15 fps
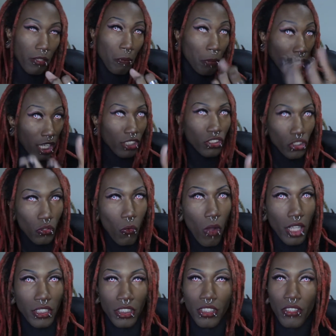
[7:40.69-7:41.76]
because you
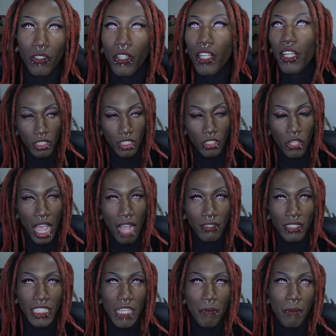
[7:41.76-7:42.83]
want to. You have
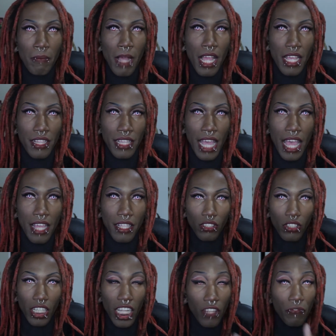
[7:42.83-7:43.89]
to keep in mind that
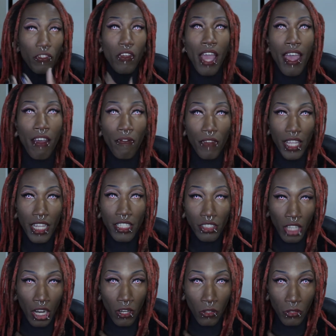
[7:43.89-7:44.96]
if you have
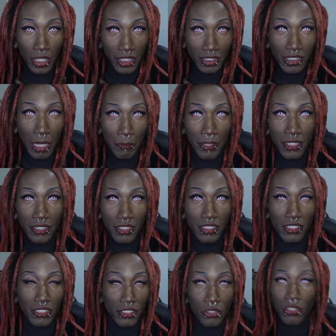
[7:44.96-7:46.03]
internal
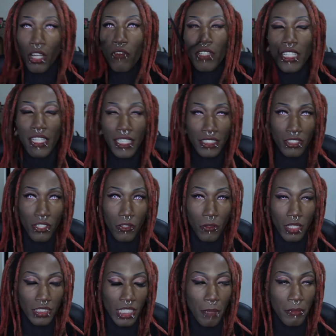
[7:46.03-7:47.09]
acceptance, you don't need
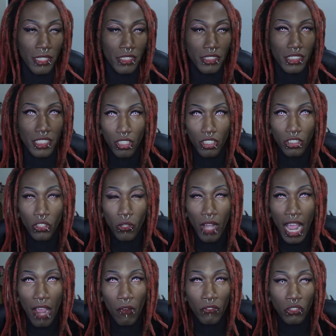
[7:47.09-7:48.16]
external acceptance. You don't
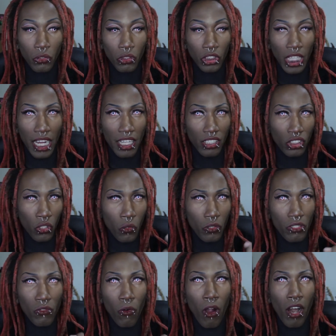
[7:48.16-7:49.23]
have to change who
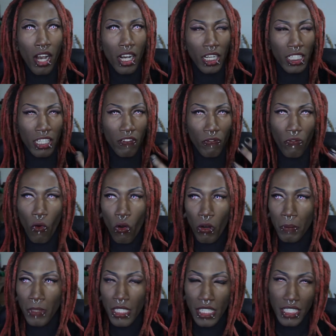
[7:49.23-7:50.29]
you are or
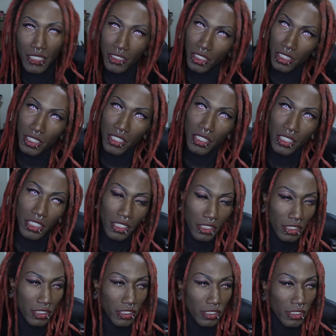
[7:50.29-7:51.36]
conform to
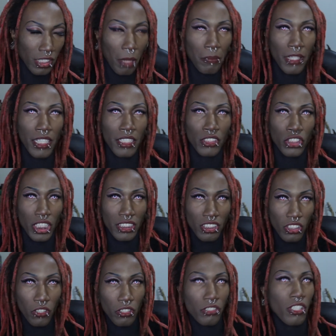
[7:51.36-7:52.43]
something just
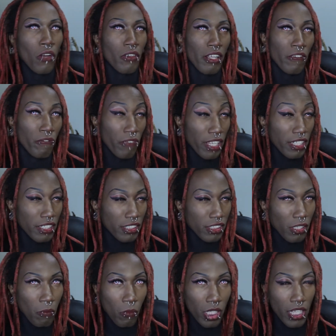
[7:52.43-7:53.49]
so you don't offend
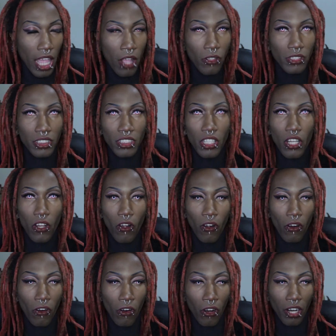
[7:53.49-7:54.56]
someone else
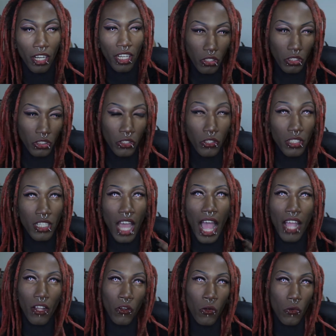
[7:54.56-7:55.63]
or you're
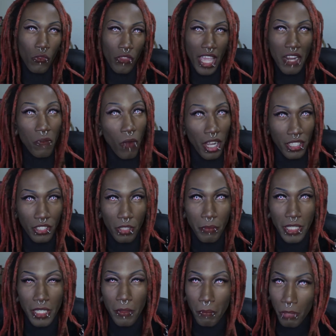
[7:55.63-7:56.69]
not who they want you to
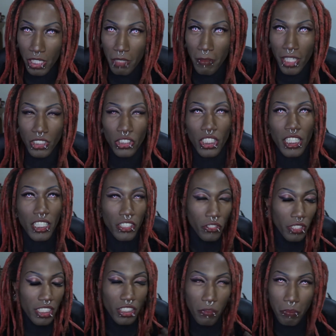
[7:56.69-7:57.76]
be, pretty much. You
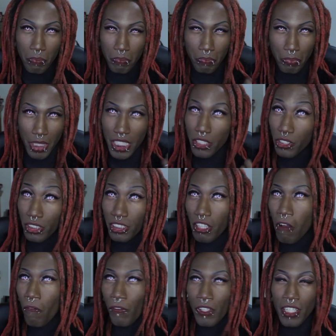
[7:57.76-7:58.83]
need to be
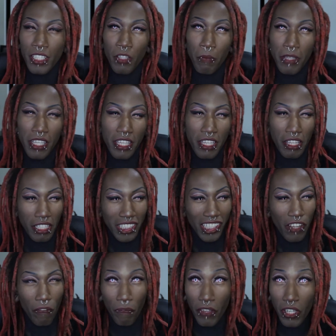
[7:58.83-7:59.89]
yourself, you need to be
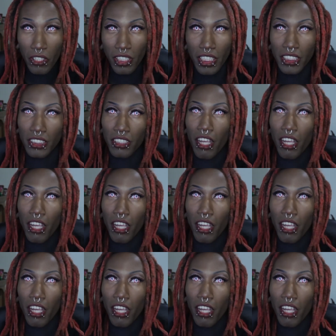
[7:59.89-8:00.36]
fearless